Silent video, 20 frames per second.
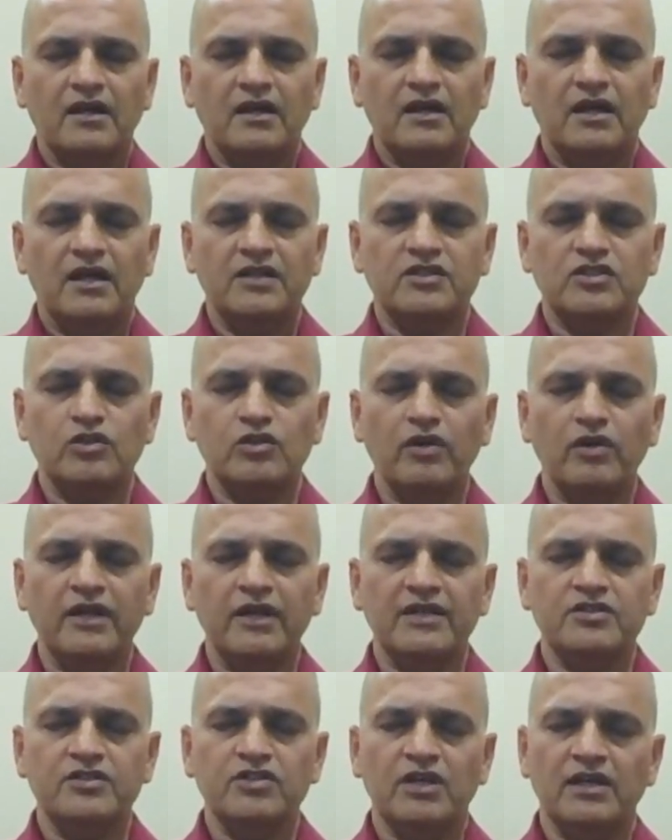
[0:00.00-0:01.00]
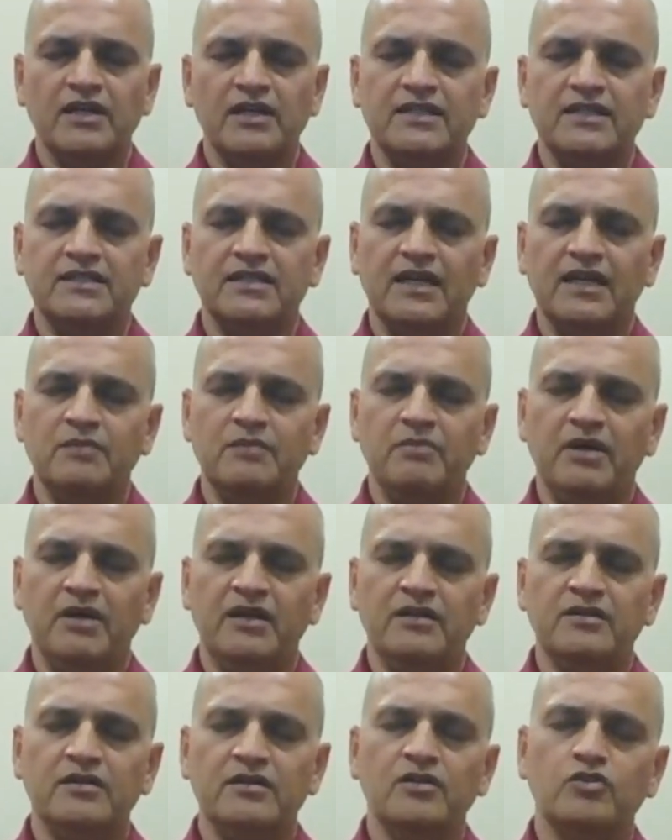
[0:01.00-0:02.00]
And slowly and gently side
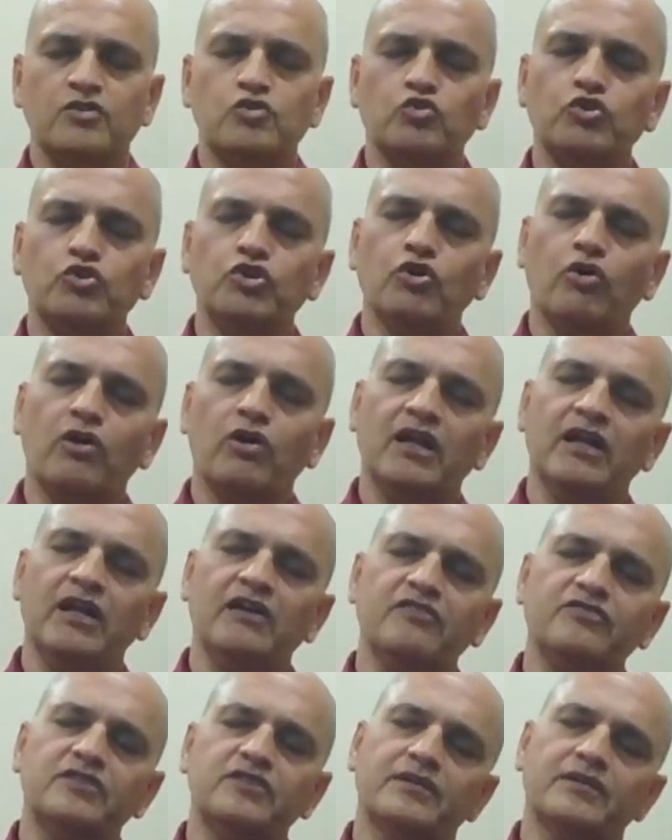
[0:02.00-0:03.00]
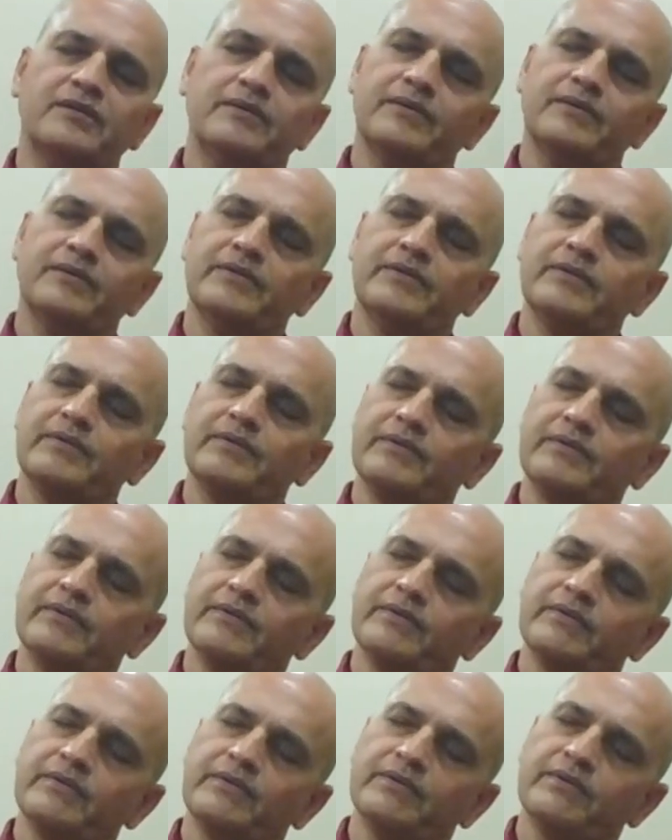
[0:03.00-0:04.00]
bend to your left.
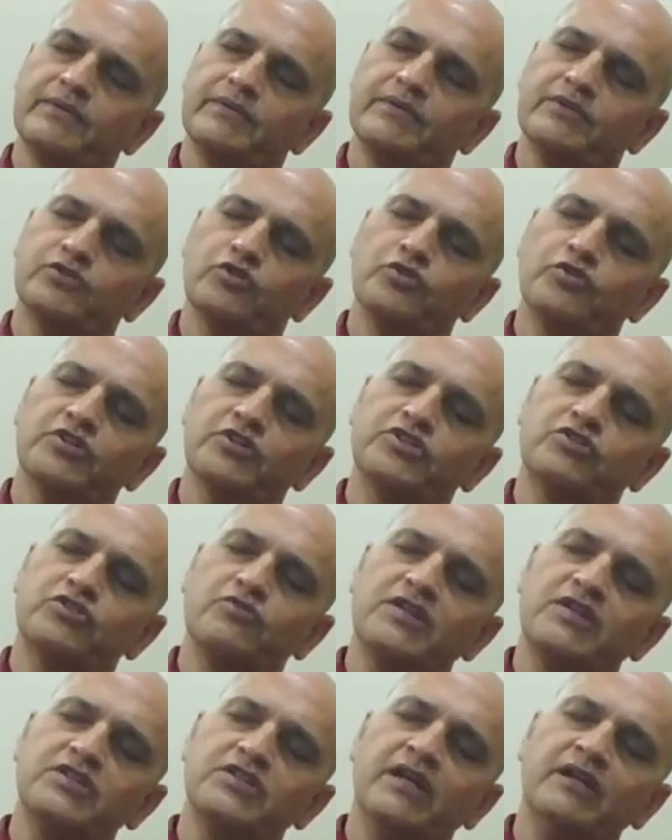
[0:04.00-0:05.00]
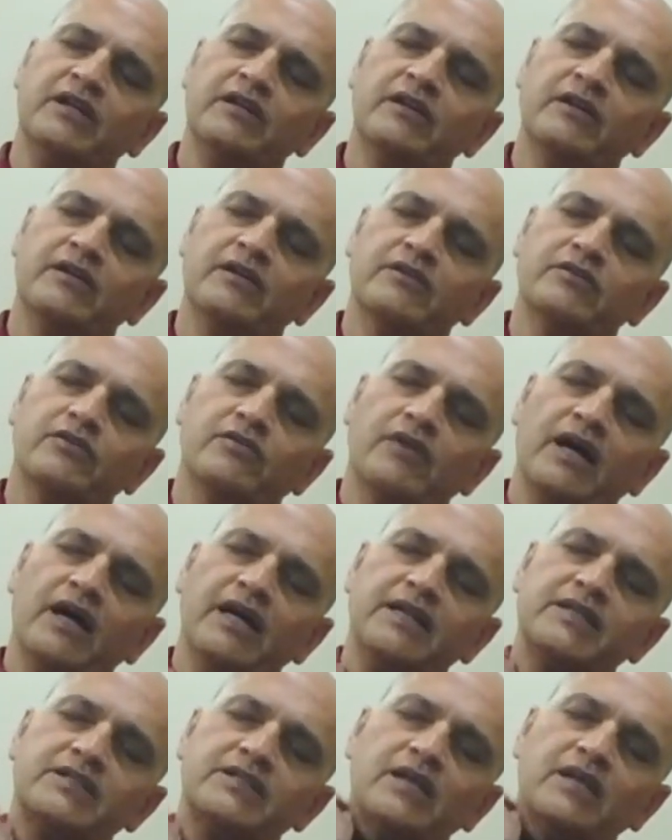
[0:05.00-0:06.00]
So you're stretching the
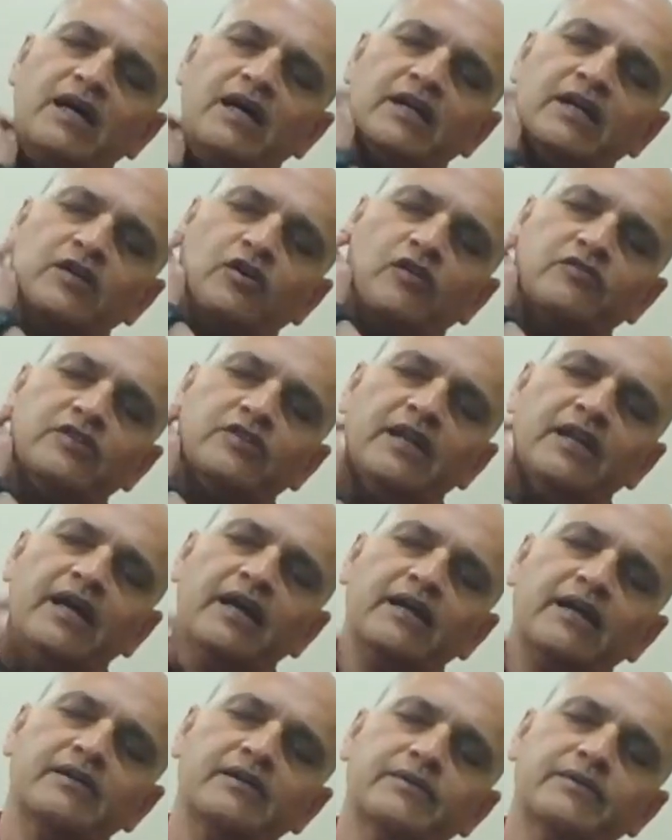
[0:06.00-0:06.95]
right side of the neck.